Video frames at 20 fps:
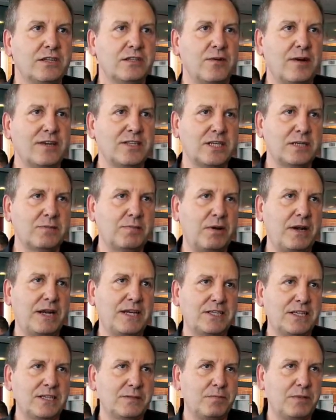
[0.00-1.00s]
So as this
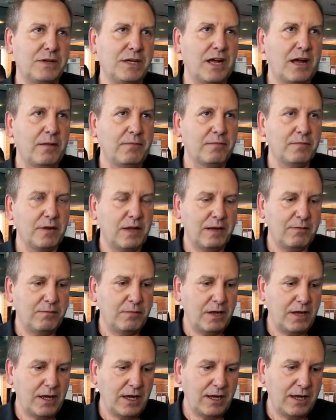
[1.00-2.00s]
place has become
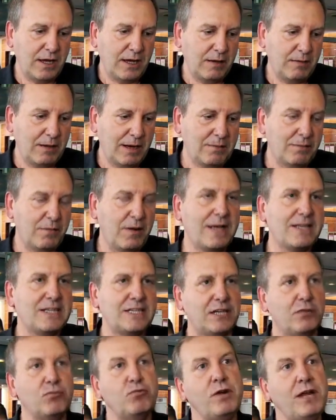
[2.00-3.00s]

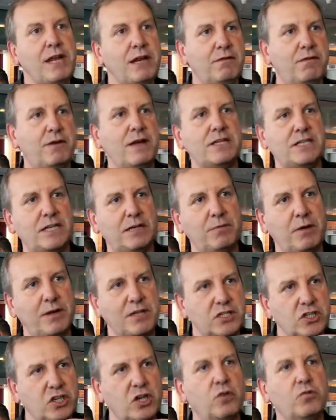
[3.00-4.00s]
reinvented by
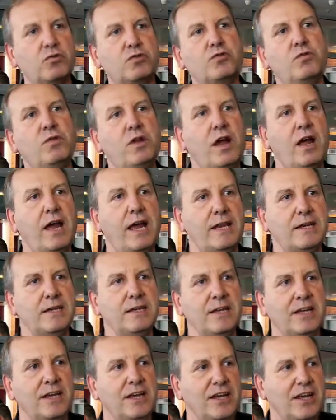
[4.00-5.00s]
this cultural
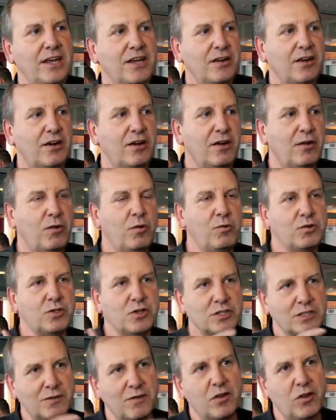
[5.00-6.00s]
line, all
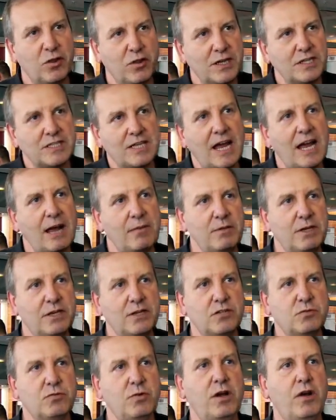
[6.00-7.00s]
sorts of other things are
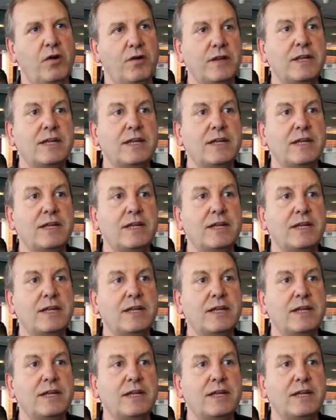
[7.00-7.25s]
happening as well.